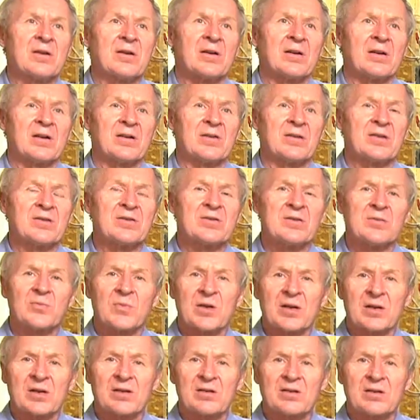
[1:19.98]
and these are
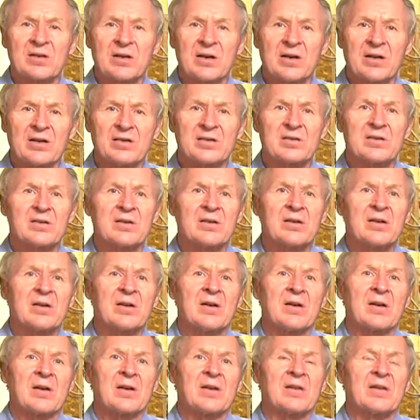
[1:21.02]
metal ducts.
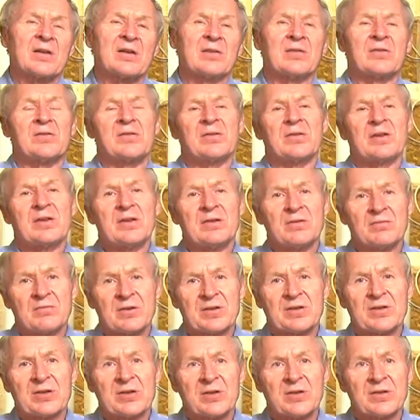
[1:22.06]
Then you need to
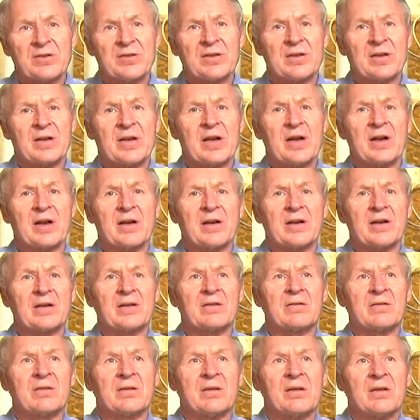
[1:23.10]
return the
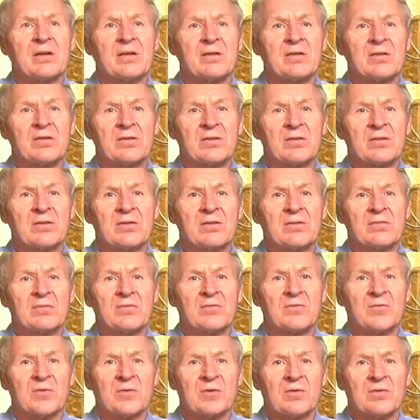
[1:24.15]
air to
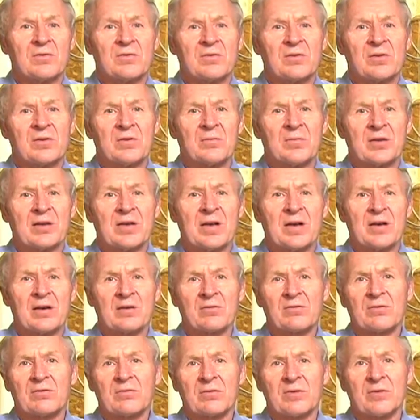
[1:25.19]
the
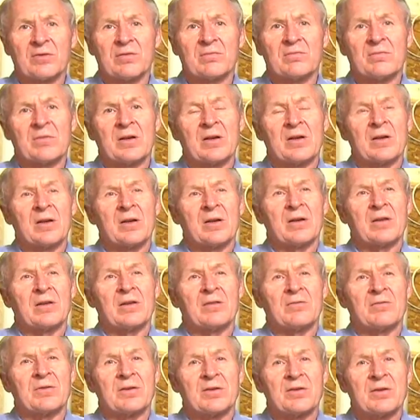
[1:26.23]
mechanical room.
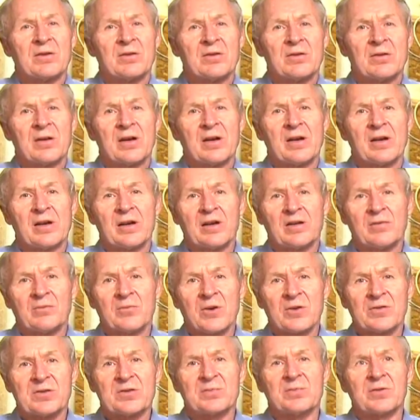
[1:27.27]
The return air
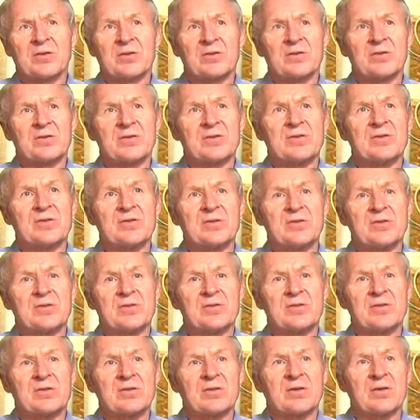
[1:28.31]
most builders
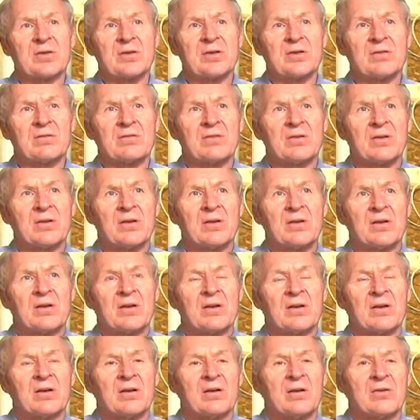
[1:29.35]
use are
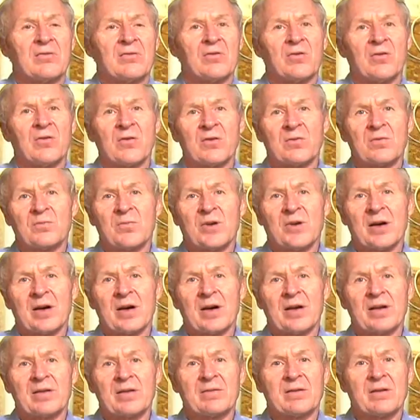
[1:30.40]
formed
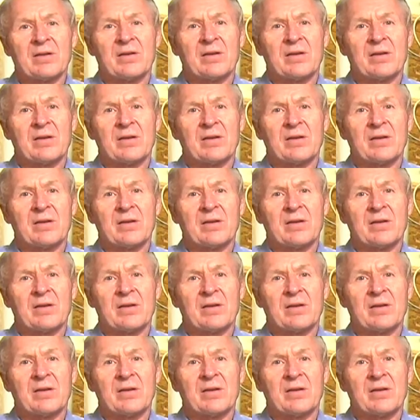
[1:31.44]
by